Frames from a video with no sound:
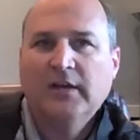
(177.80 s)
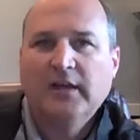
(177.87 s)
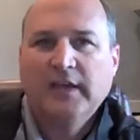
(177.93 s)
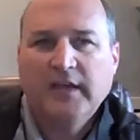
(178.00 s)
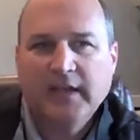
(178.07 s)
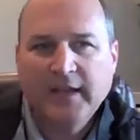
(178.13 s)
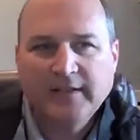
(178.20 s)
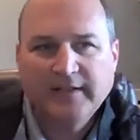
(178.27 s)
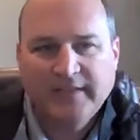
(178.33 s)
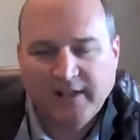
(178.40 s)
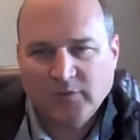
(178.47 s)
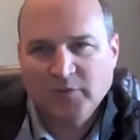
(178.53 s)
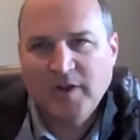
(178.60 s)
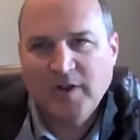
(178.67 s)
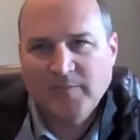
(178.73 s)
And
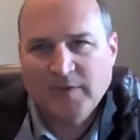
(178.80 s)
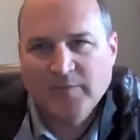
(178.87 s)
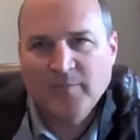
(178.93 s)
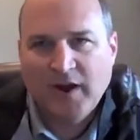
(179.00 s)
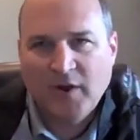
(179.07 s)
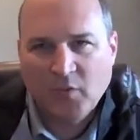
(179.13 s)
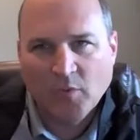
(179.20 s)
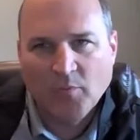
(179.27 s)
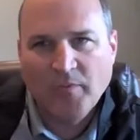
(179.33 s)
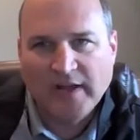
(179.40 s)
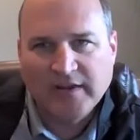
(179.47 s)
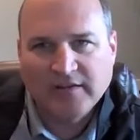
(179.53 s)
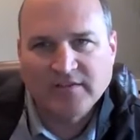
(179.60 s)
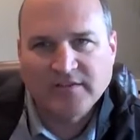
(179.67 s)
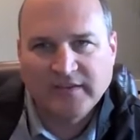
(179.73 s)
that's what I mean by we're
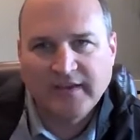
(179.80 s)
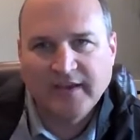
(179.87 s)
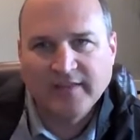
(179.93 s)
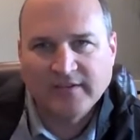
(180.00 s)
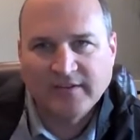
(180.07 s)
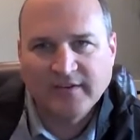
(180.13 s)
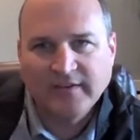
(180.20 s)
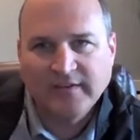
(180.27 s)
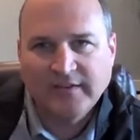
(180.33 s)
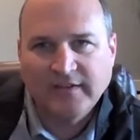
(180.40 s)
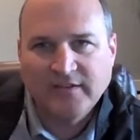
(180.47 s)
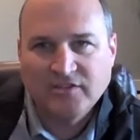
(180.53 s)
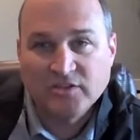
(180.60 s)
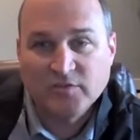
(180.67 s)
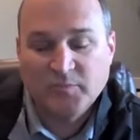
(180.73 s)
better together
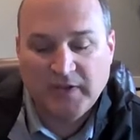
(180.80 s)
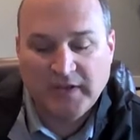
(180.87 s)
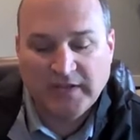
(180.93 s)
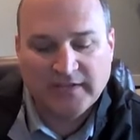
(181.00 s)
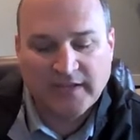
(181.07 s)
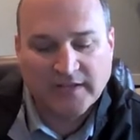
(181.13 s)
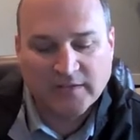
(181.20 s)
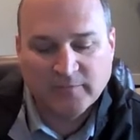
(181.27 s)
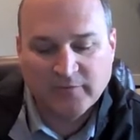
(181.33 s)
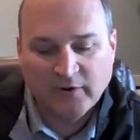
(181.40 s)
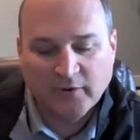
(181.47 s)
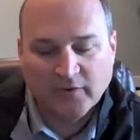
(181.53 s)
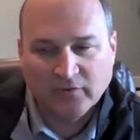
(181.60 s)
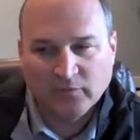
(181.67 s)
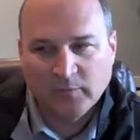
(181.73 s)
and just being kingdom
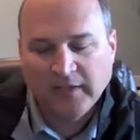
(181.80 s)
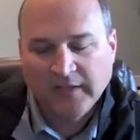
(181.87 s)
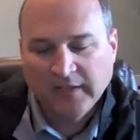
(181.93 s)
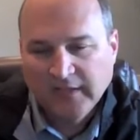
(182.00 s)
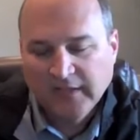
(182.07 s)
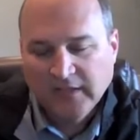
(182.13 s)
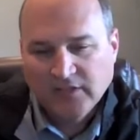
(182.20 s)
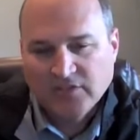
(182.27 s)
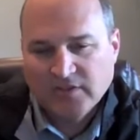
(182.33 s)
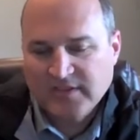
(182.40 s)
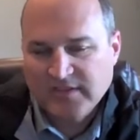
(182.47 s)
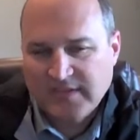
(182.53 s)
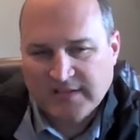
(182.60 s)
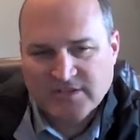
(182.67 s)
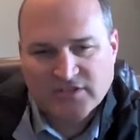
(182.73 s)
focused. But so
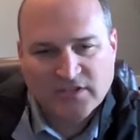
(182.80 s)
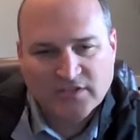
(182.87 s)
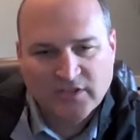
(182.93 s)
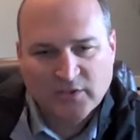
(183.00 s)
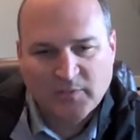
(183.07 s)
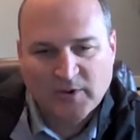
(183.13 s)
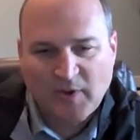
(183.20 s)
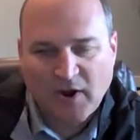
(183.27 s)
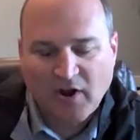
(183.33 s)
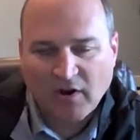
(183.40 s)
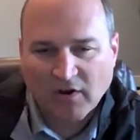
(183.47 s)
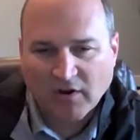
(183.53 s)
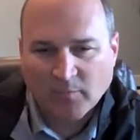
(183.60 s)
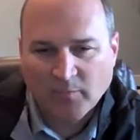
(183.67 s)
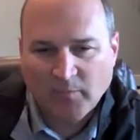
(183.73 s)
that's just a little bit of my
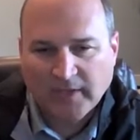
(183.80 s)
heart.